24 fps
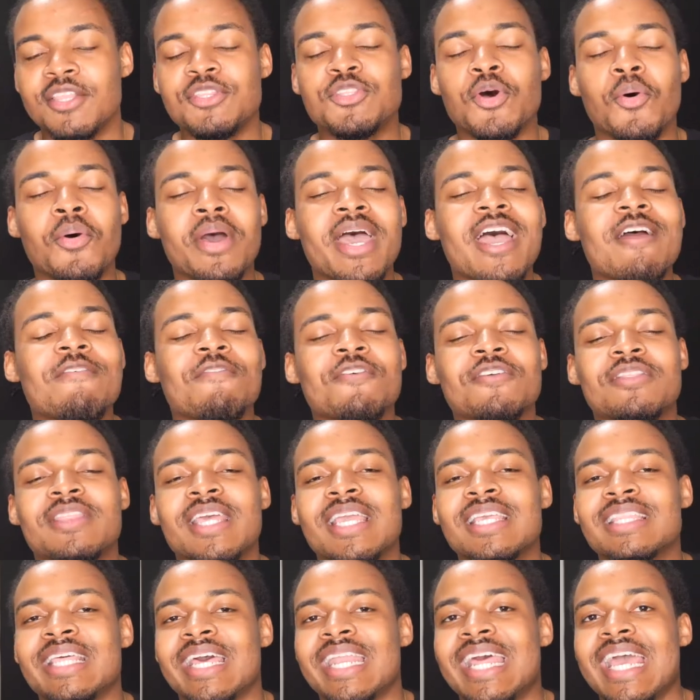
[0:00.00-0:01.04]
don't ever
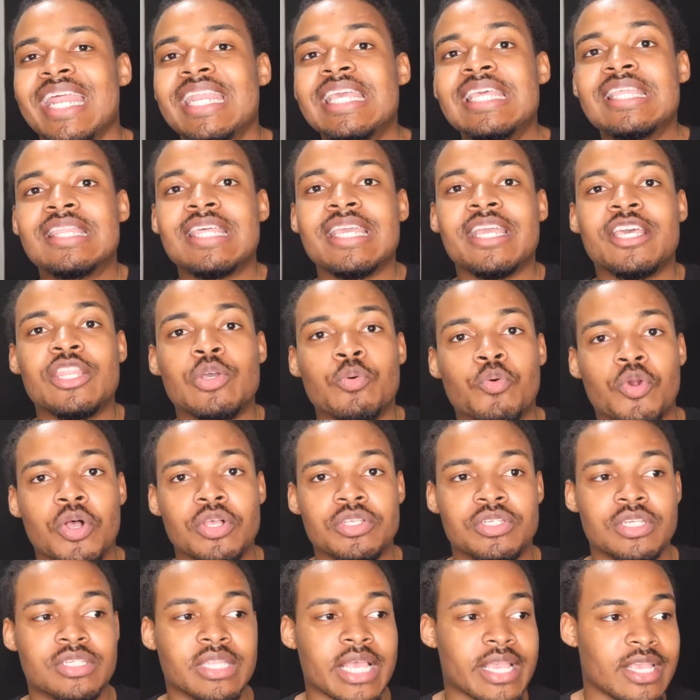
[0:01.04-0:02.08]
think that anything in the world
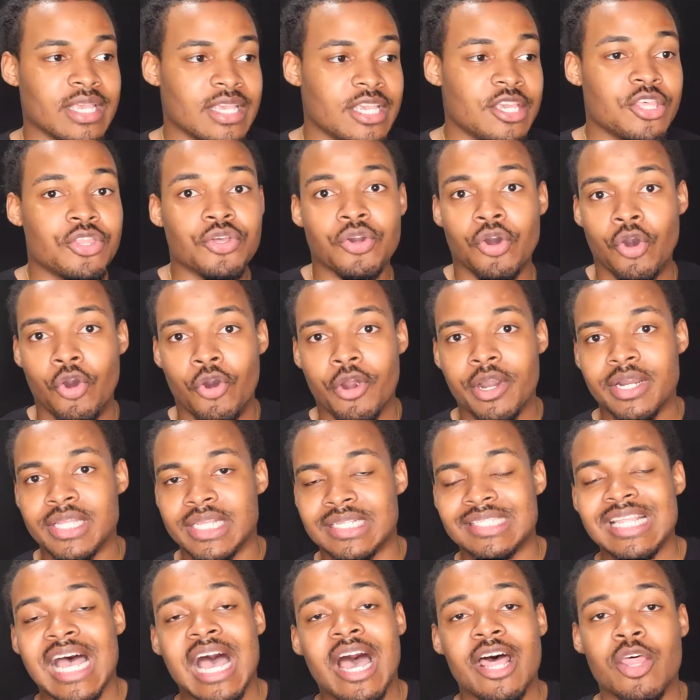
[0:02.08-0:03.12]
is just like either or.
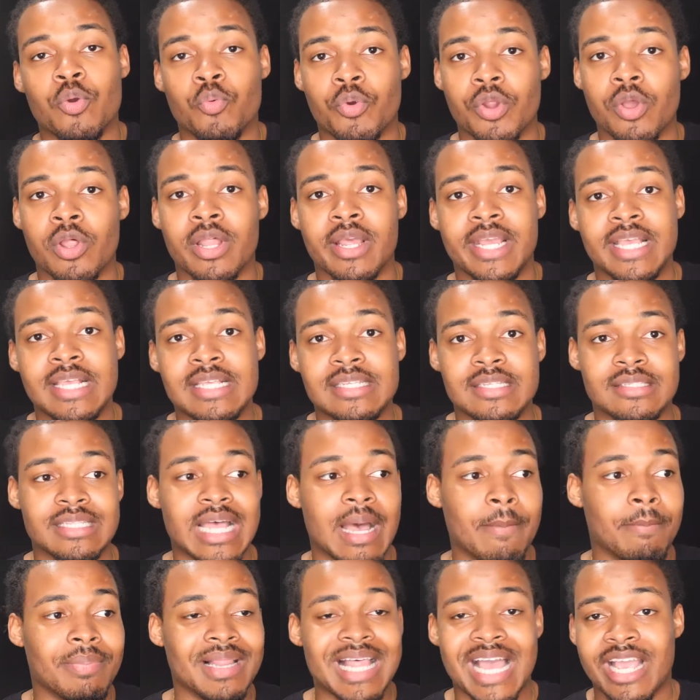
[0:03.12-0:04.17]
That's not how the world is. It's
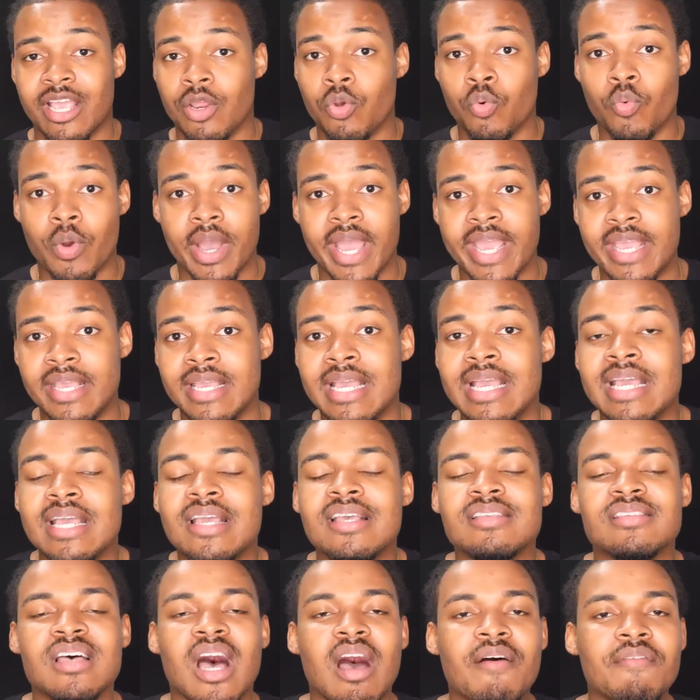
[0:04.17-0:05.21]
not black and white.
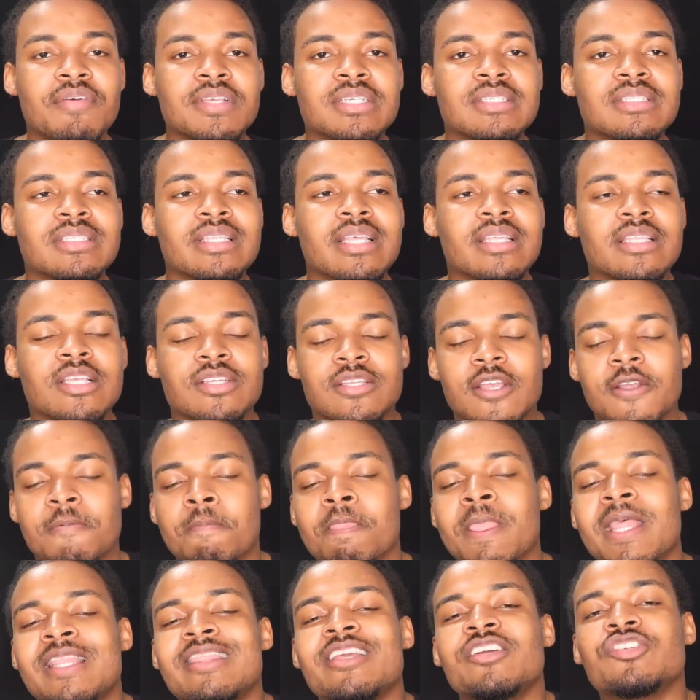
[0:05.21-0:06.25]
It's obvious.
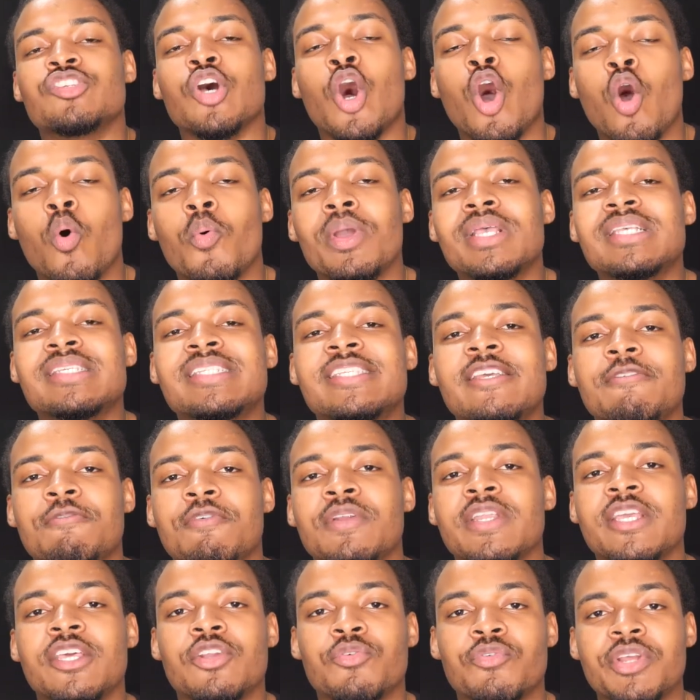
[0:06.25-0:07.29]
There's always
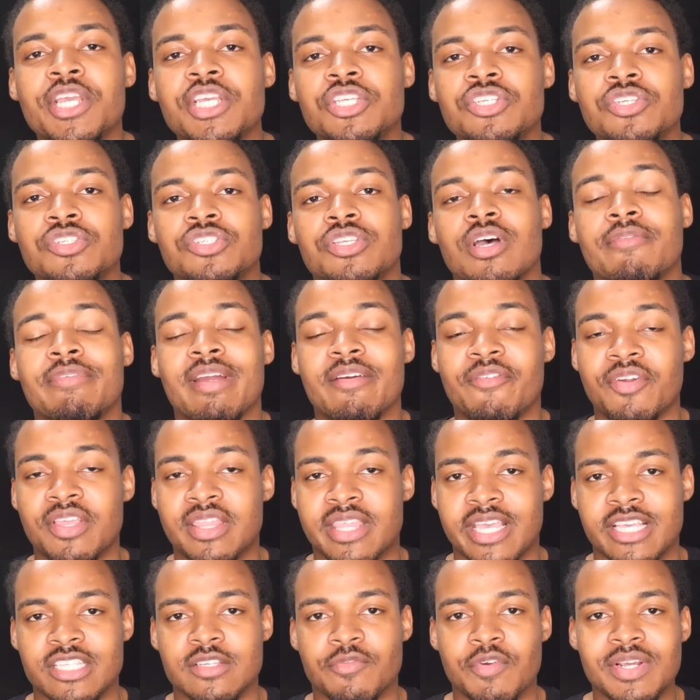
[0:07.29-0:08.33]
different iterations of
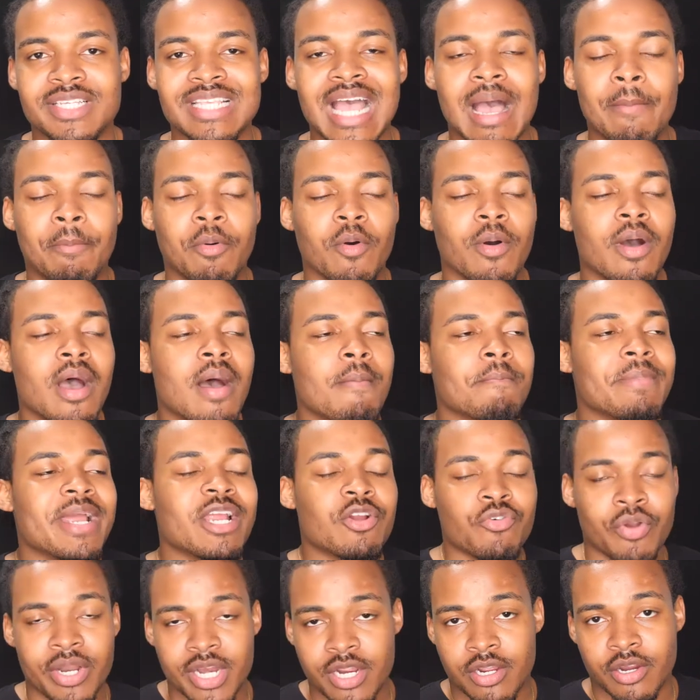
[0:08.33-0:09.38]
everything. So, for example, my
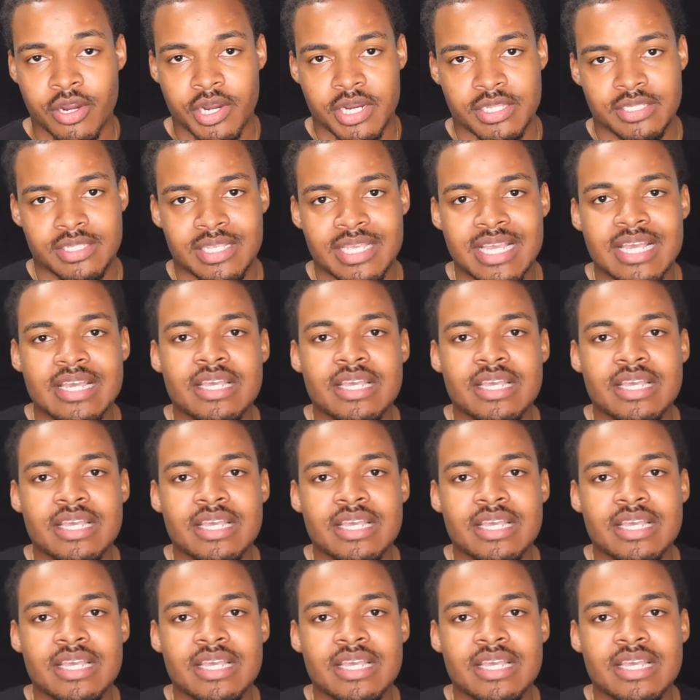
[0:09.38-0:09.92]
credit cards